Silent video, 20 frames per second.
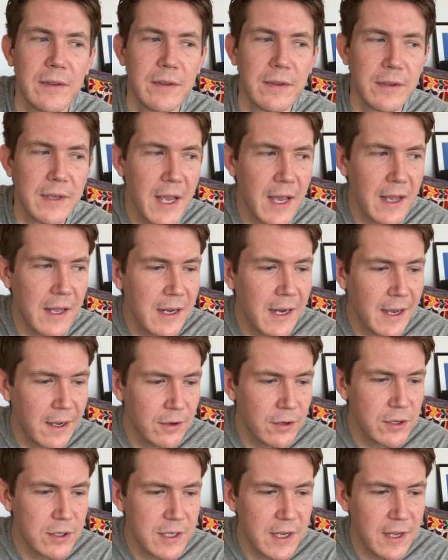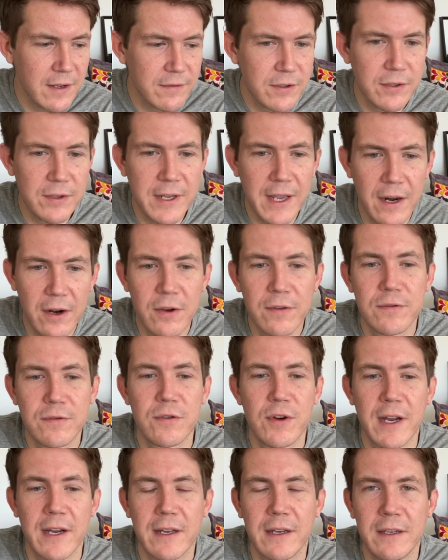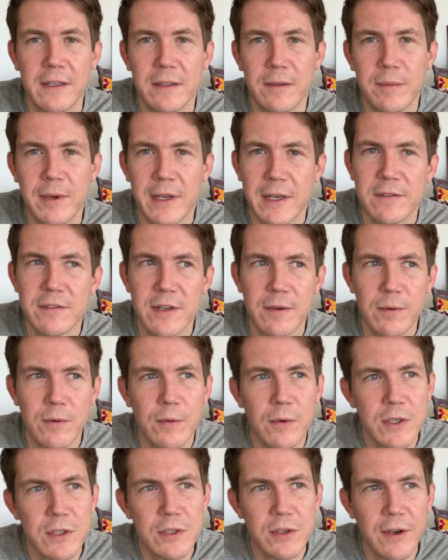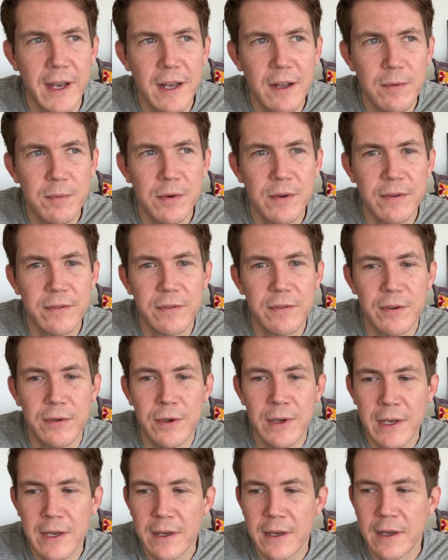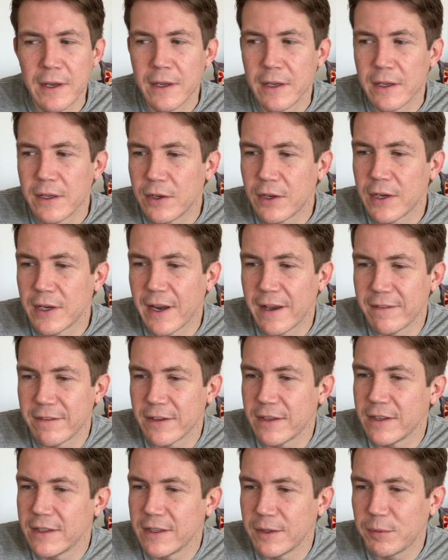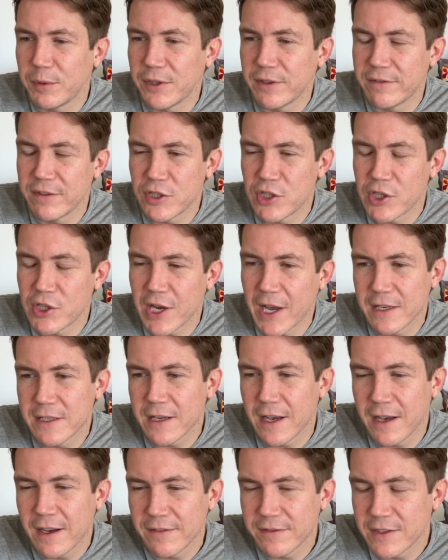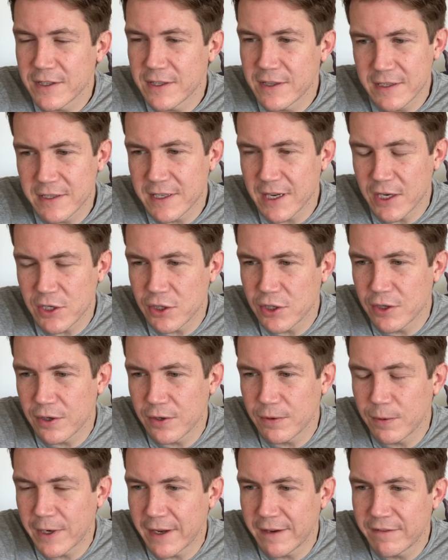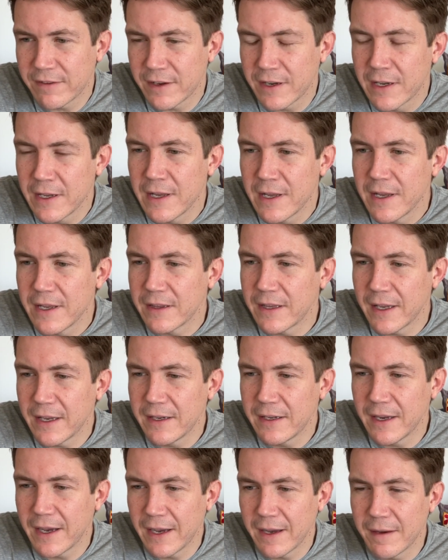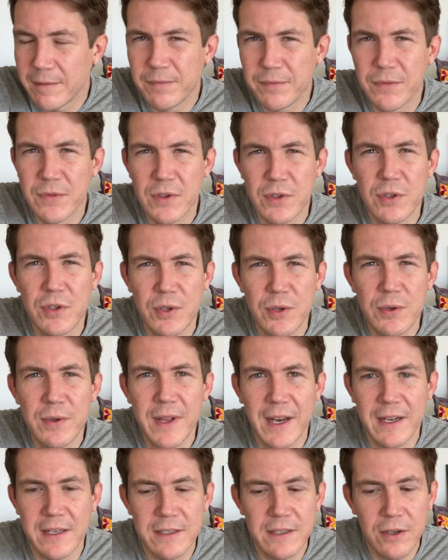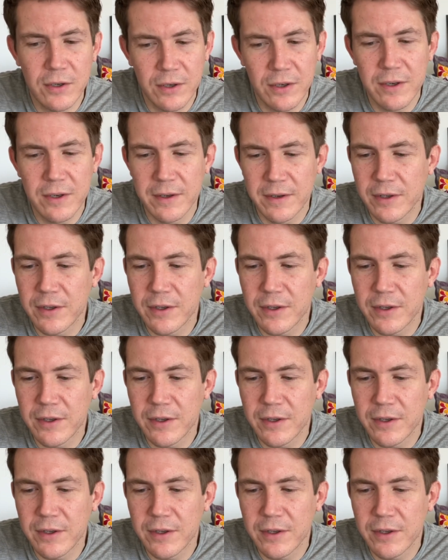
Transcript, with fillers: yeah, allow yourself to get off track a little bit. If someone wants your help, or if you, you can have a little bit of a chat after the session or whatever, then um, do that. You're gonna,